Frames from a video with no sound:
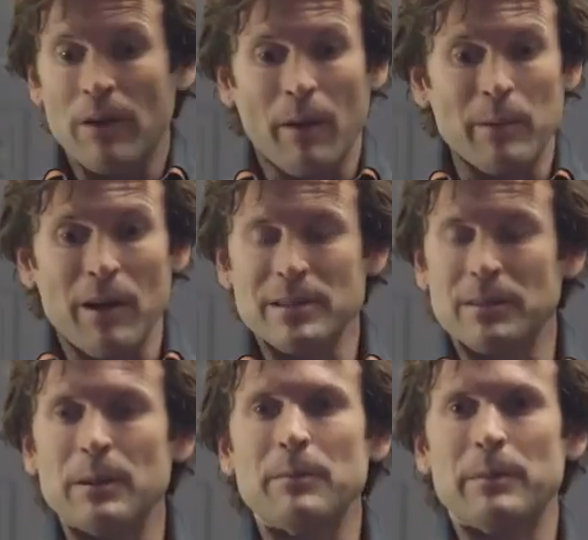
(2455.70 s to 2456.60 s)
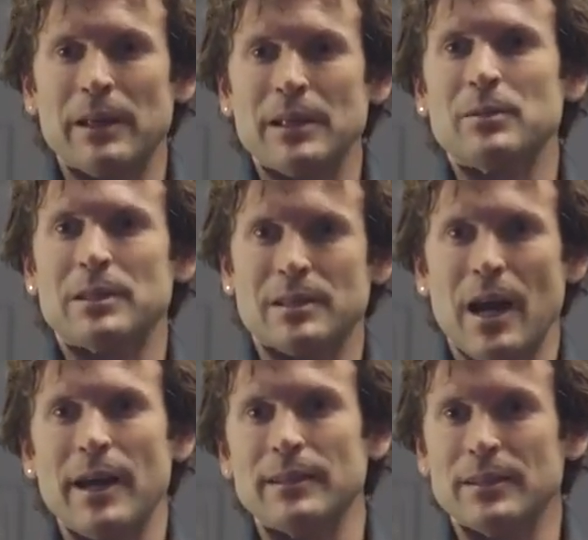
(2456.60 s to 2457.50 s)
I mean, honestly, it begins with
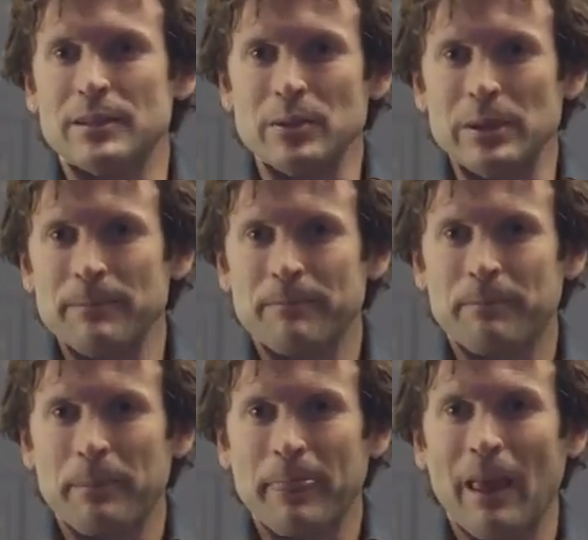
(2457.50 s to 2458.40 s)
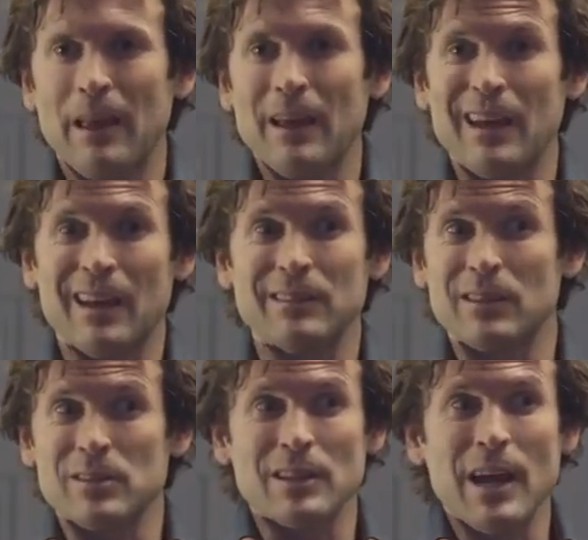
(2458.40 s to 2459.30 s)
deciding to do it. And
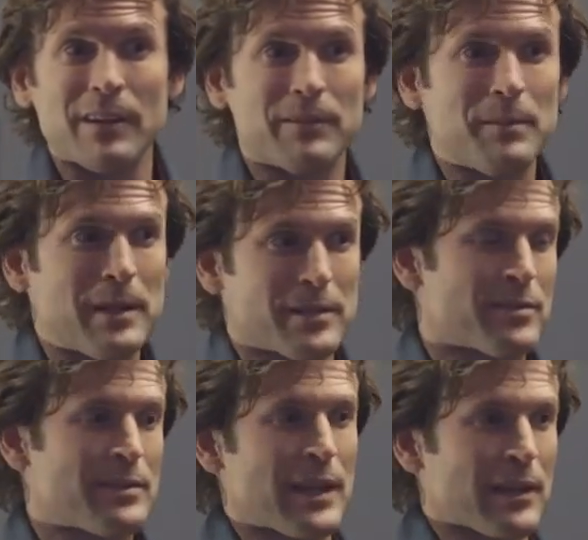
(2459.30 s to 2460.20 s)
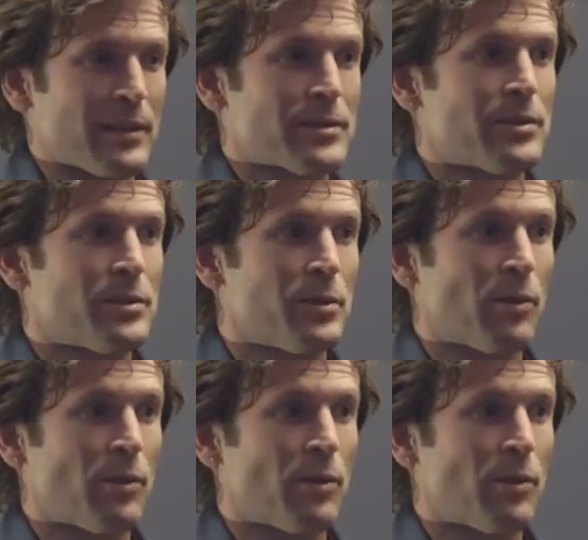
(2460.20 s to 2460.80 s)
there's a lot of VPs of sales who